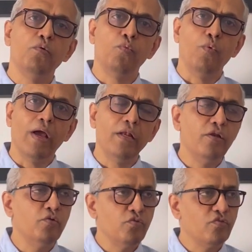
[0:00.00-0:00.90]

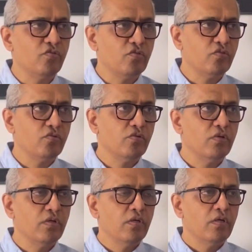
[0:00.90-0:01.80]
values
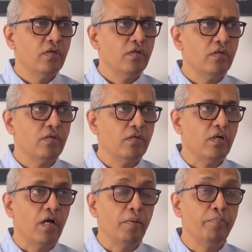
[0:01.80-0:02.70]

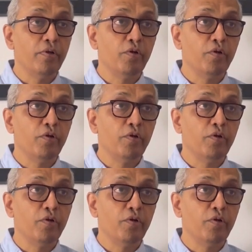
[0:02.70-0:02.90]
appear